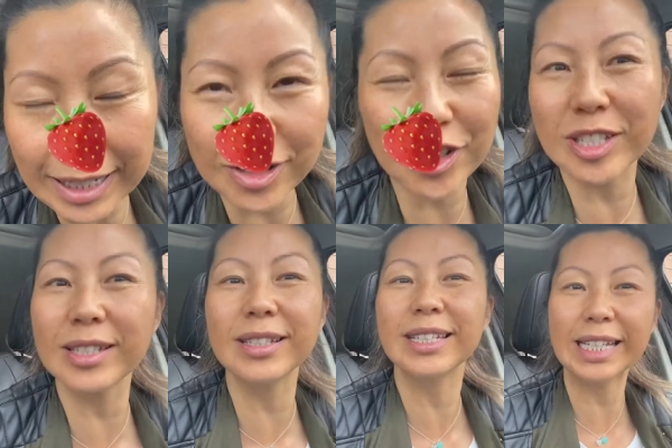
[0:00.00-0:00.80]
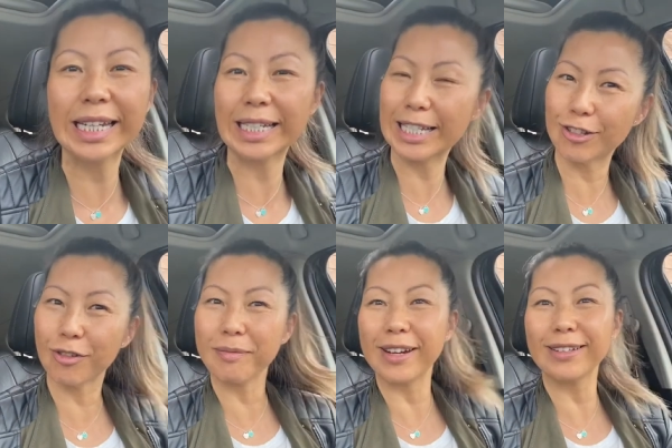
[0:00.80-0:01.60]
She needed
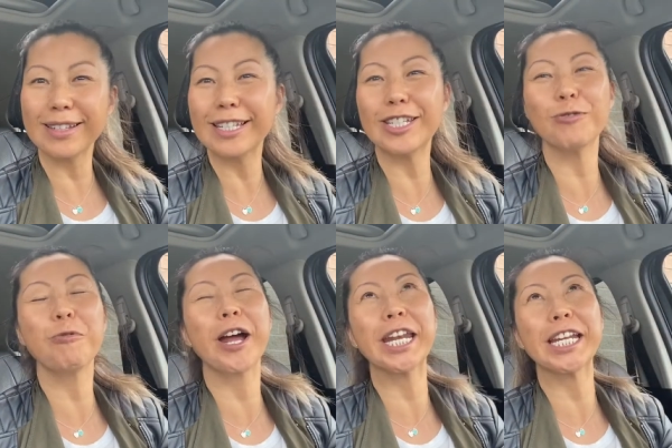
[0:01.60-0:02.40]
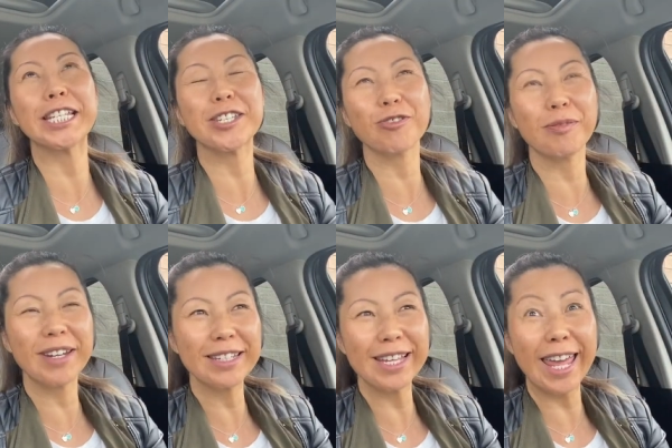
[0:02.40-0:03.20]
strawberries. She wanted
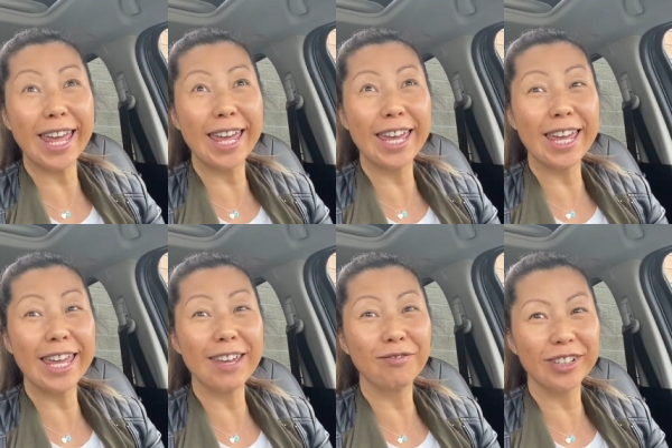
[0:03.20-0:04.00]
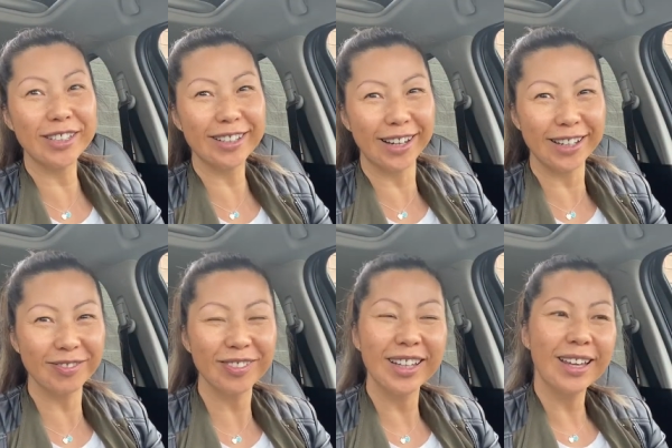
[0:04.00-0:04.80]
strawberries every time.
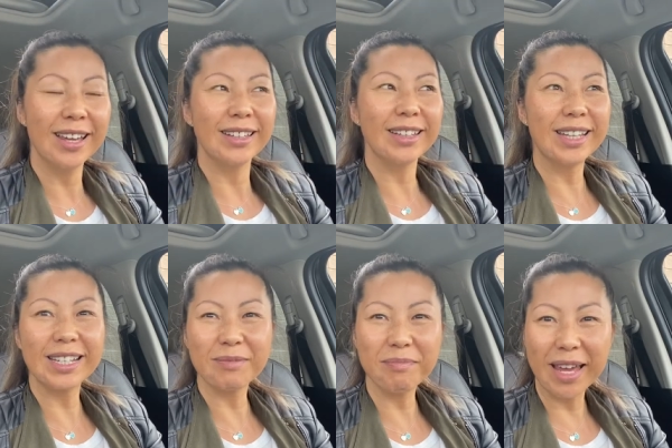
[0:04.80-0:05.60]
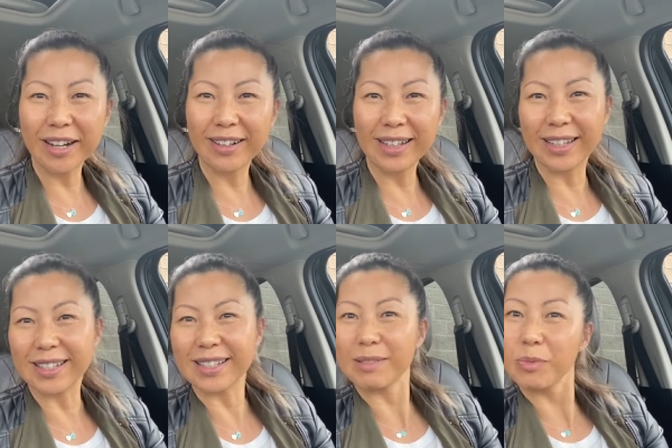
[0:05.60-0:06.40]
It doesn't matter. It's
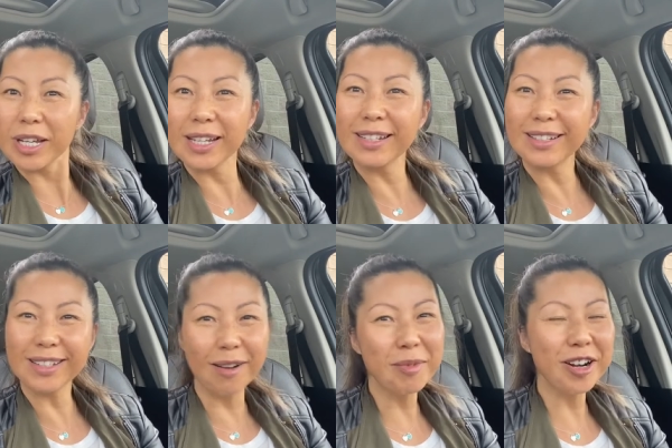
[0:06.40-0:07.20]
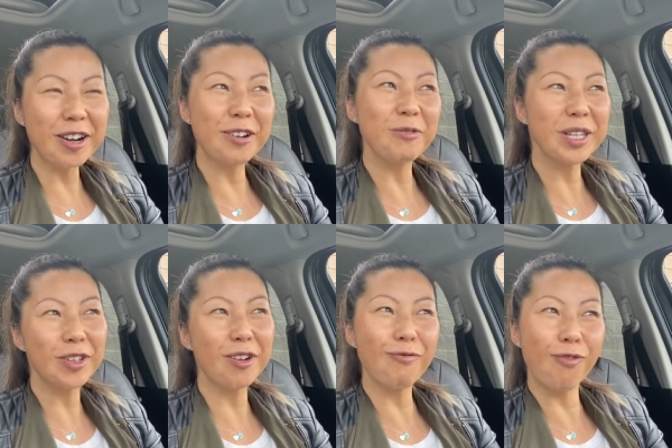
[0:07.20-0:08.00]
a spring, summer,
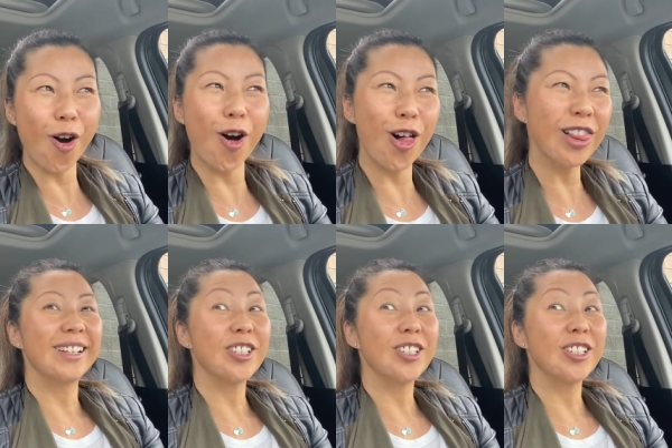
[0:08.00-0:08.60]
winter, fall.